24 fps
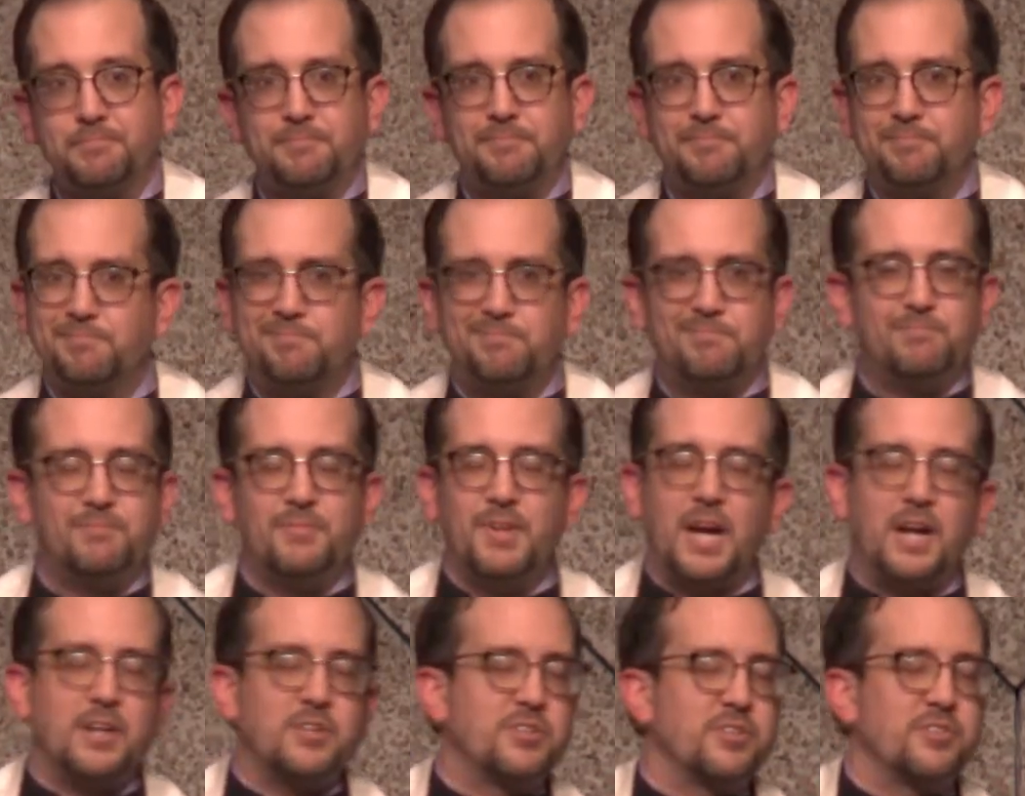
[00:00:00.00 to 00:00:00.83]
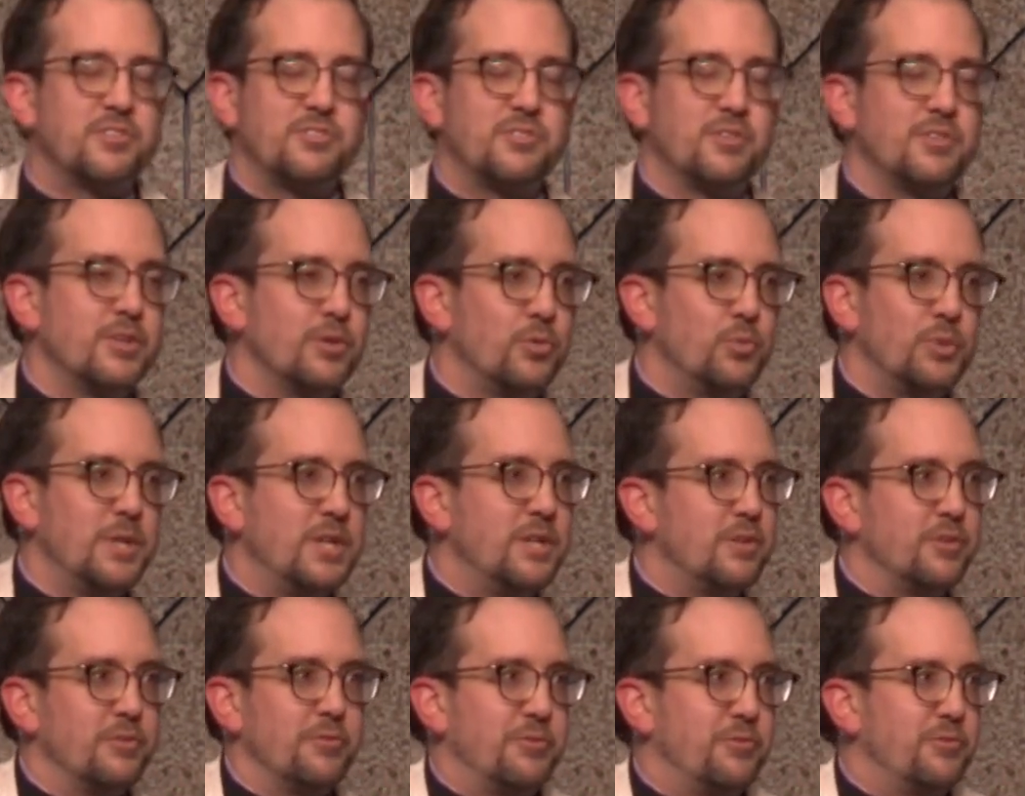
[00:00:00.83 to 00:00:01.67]
not just so that we
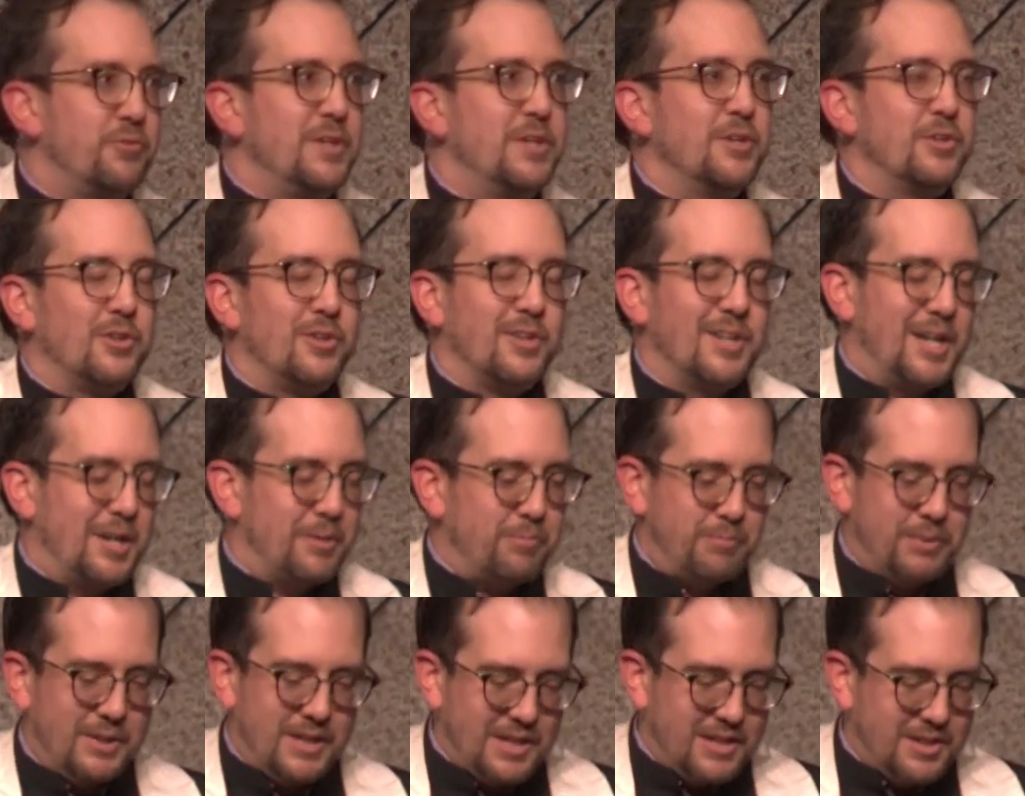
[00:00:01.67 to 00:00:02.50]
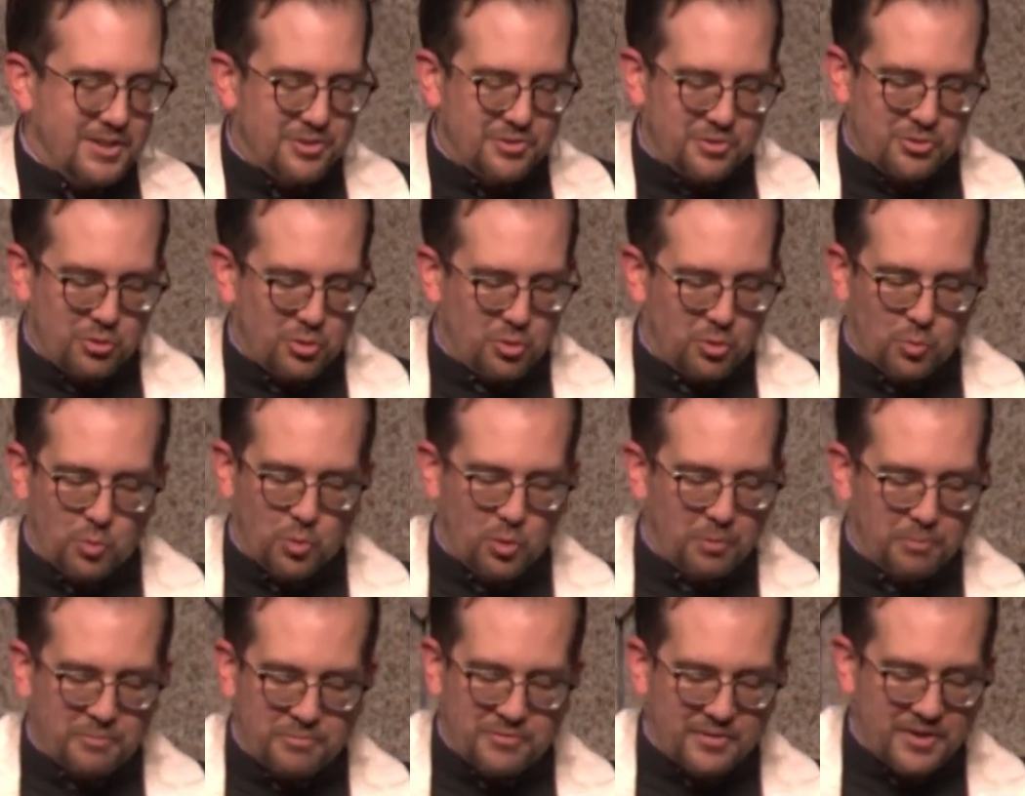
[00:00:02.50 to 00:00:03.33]
could feel at peace or
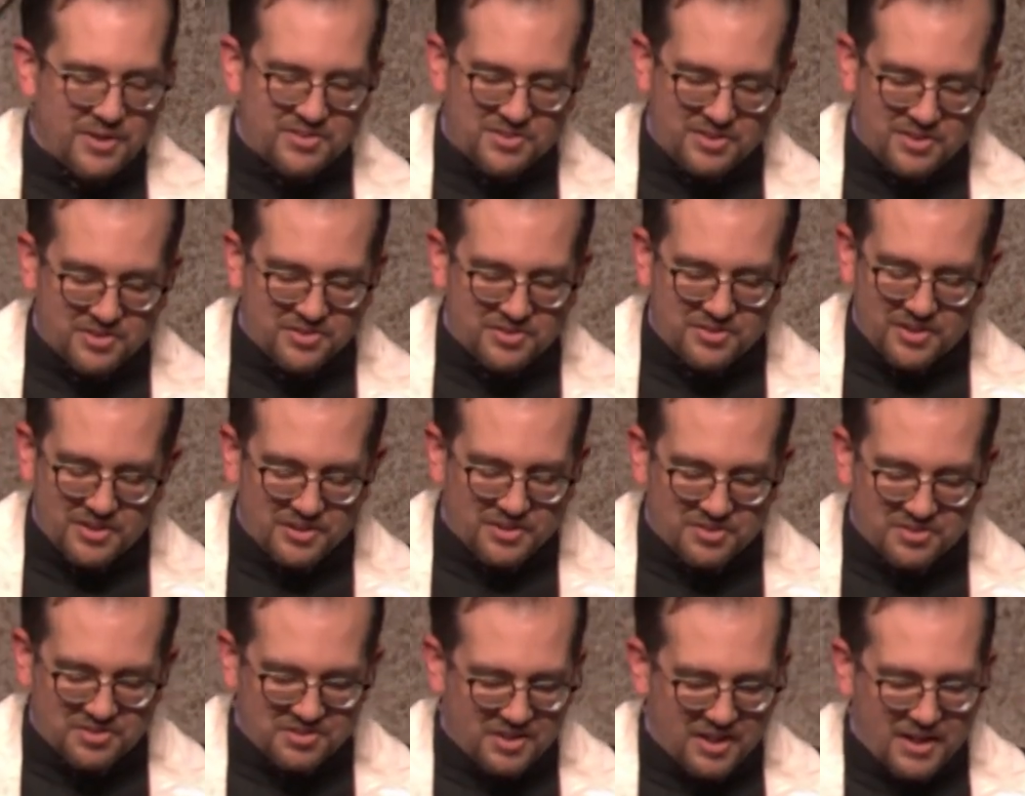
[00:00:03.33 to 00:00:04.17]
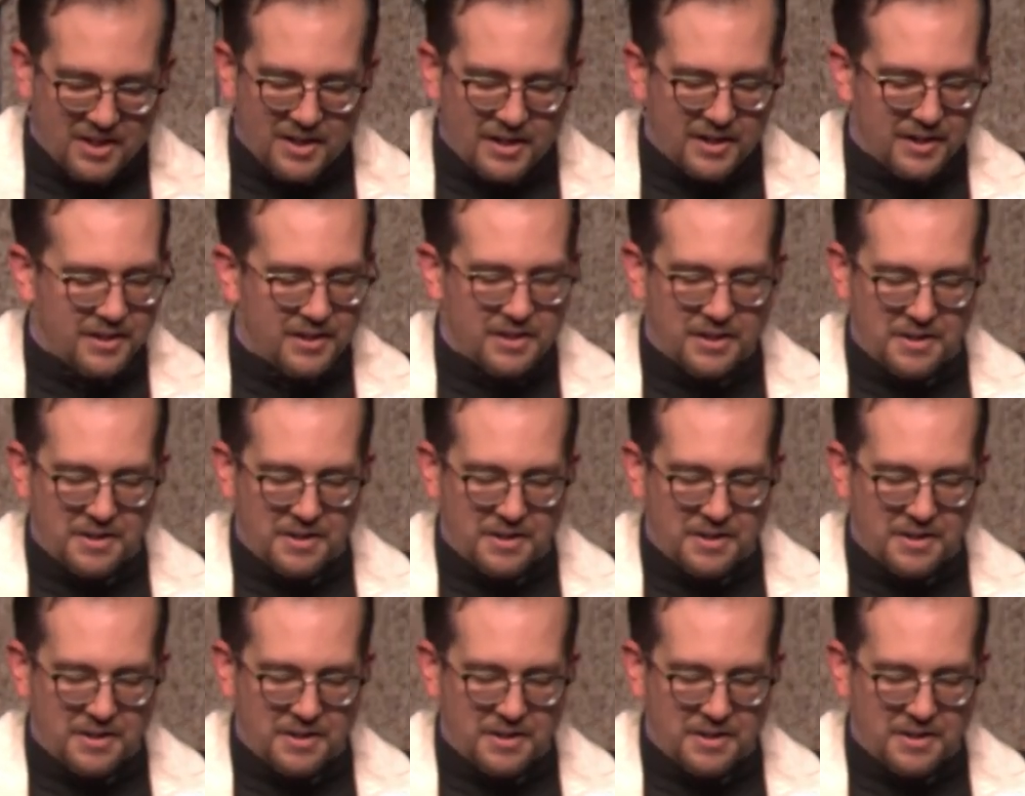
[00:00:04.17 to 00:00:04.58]
warm fuzzies inside,